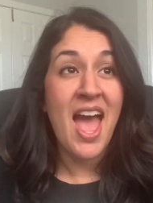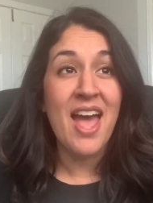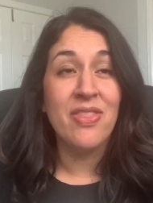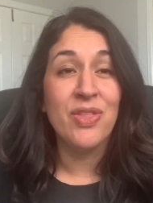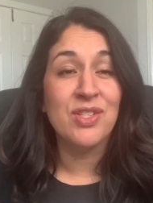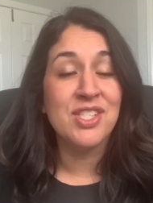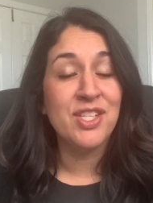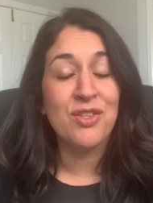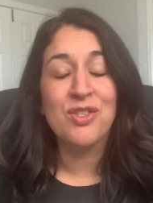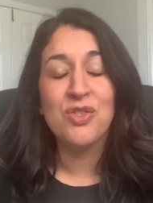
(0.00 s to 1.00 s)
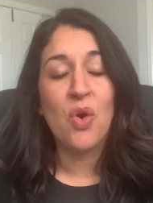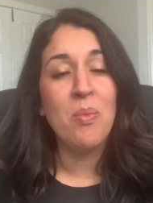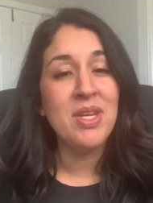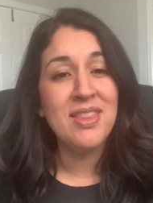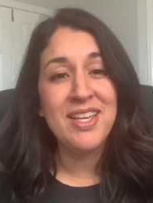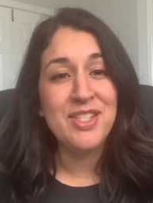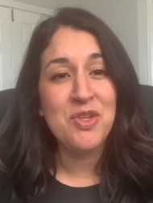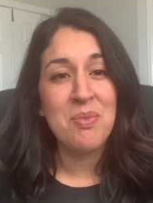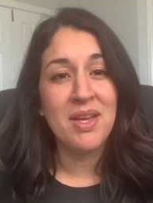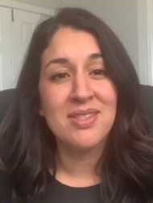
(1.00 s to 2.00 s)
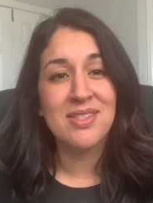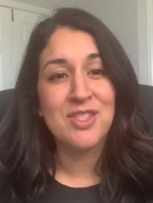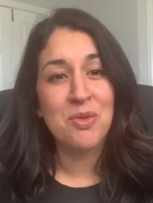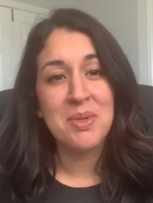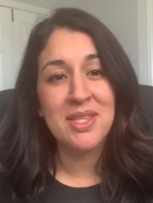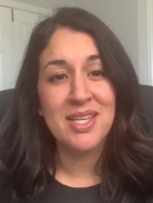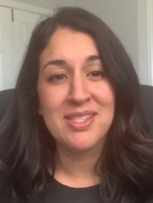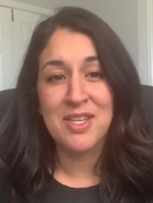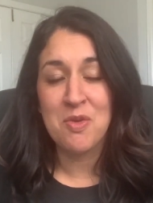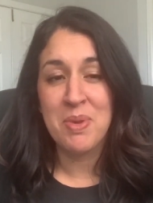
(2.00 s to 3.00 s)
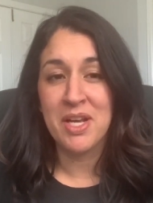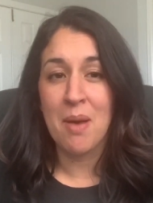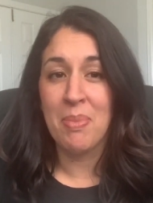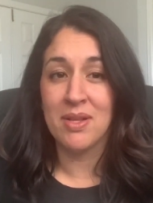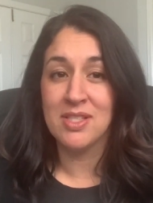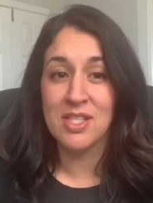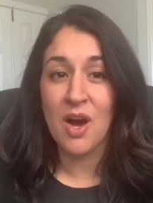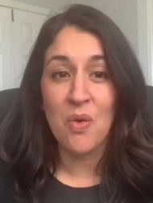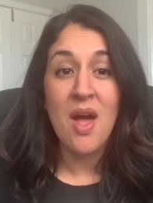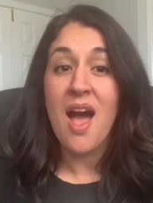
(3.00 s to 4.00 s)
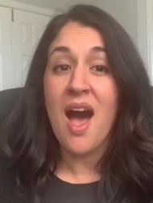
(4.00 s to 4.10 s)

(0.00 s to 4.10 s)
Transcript: And there's still so many things you miss and so many things that you pick up on. So